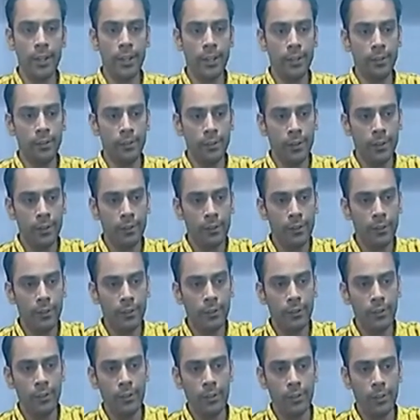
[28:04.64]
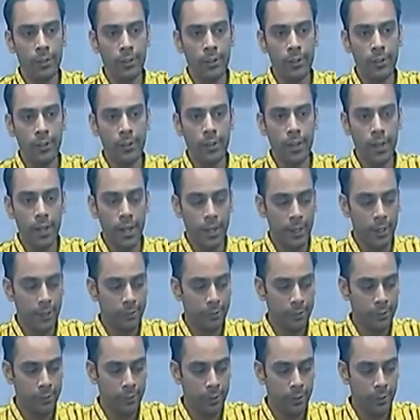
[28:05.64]
he took a session, and
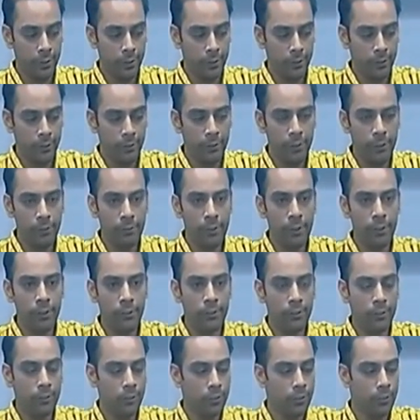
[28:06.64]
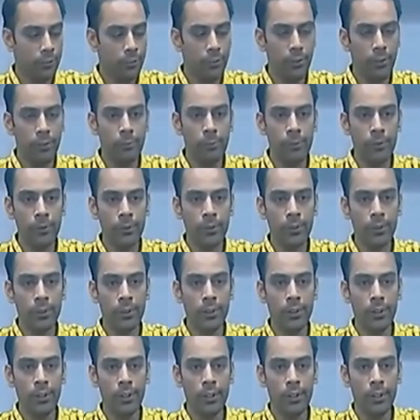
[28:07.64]
it was a win-win situation for both.
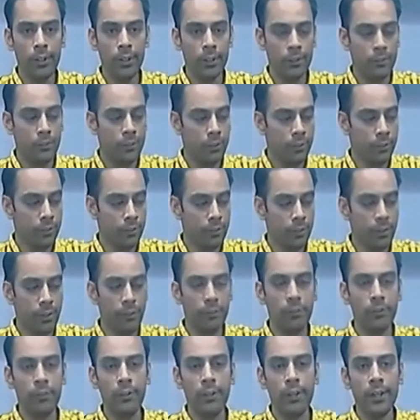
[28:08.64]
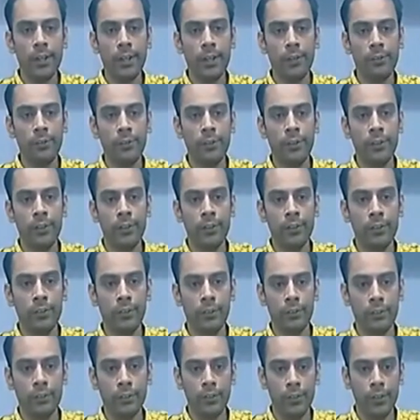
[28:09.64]
Youngsters love to interact with
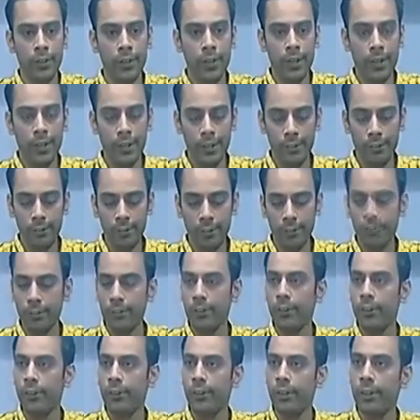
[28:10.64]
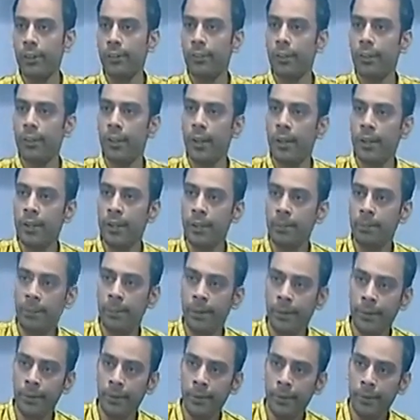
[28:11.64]
youngsters, and since he was an
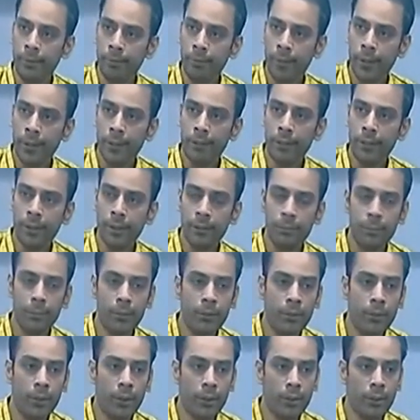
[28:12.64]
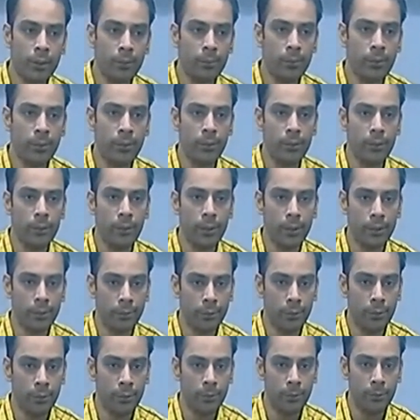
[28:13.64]
entrepreneur, it was all the more
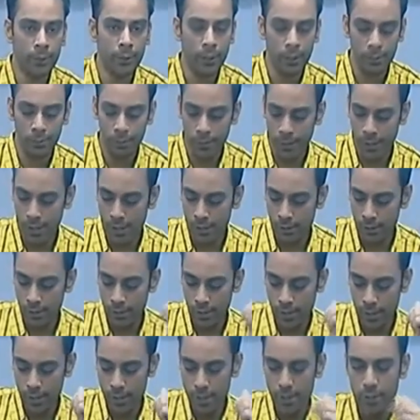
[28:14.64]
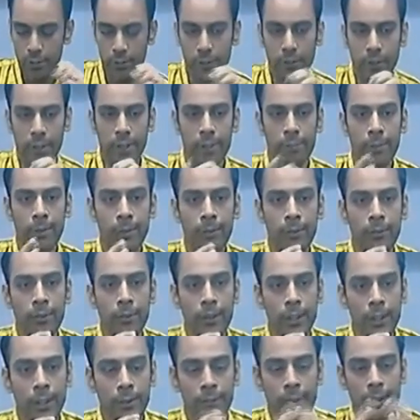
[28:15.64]
fruitful experience. So what happens over
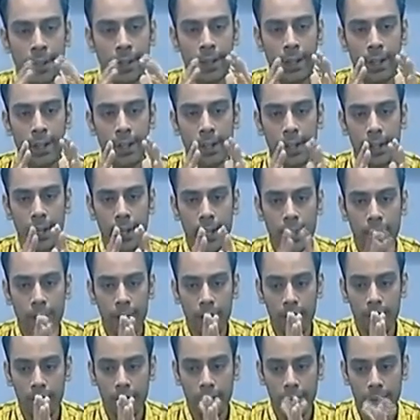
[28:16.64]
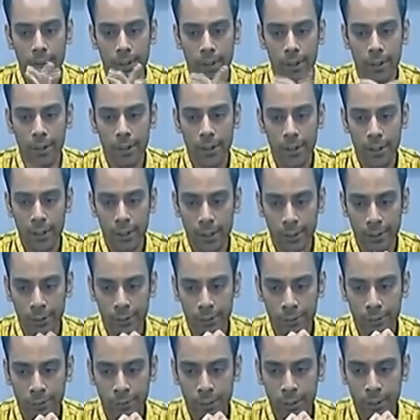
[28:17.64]
there, when I had a
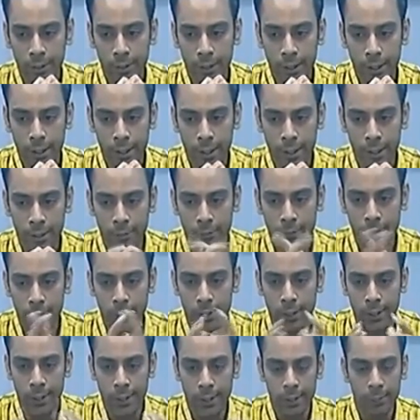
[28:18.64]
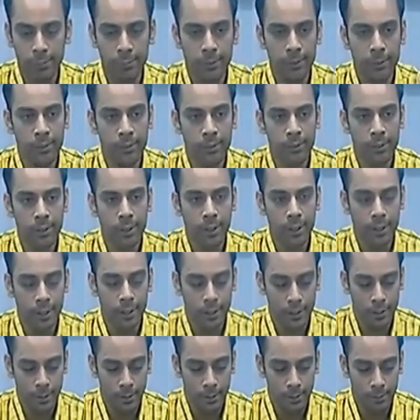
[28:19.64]
interaction with the different entrepreneur
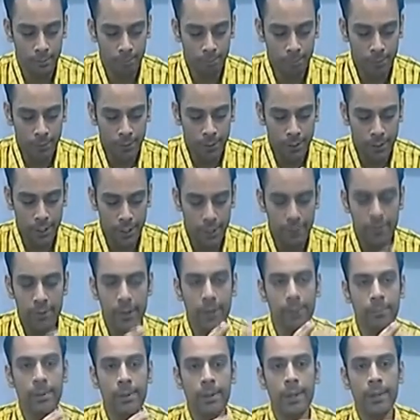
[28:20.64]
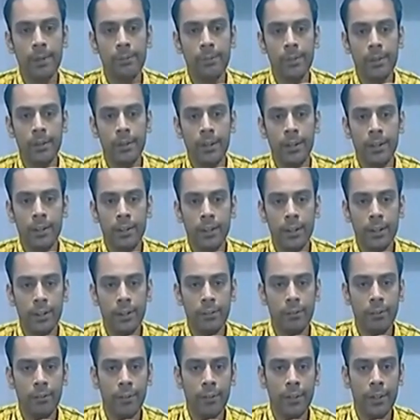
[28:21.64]
and KVIB
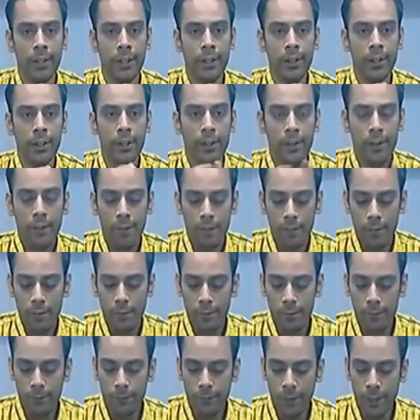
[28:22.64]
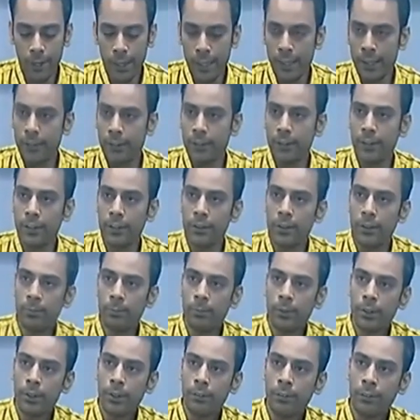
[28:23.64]
representative over there, when I discussed the
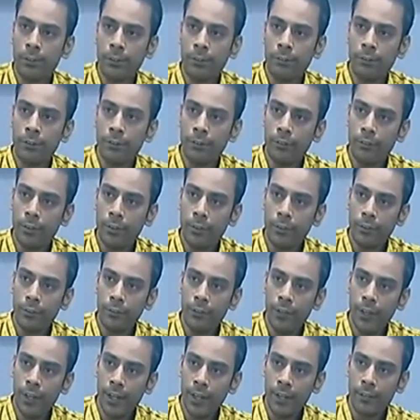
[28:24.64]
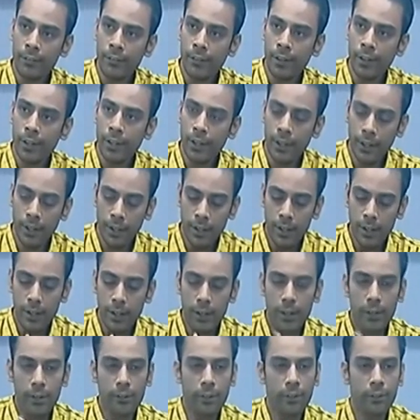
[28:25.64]
motivation with which we are working,
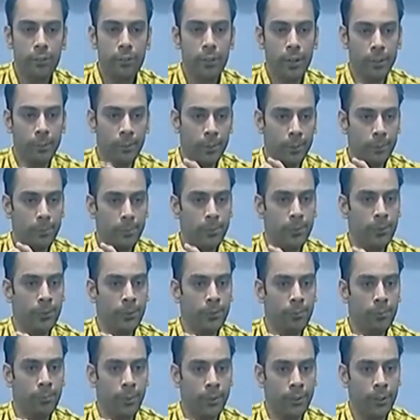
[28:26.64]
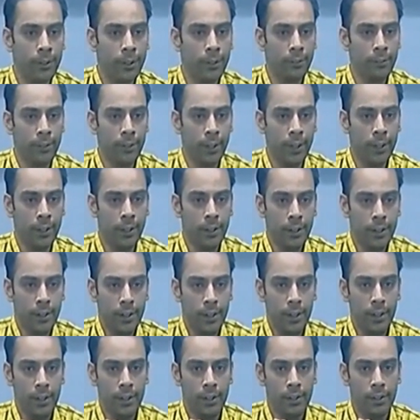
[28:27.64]
he was very much positive that
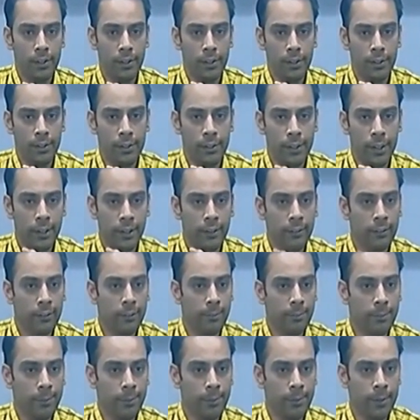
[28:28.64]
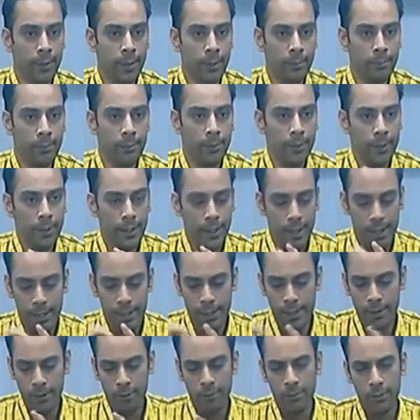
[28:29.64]
in next programs,
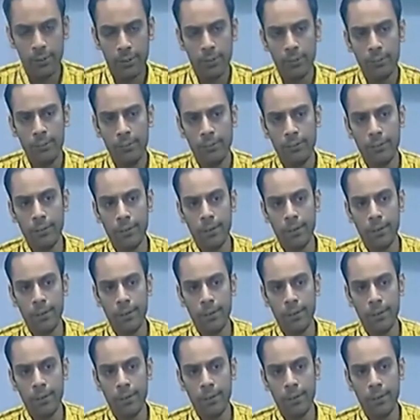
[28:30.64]
any of the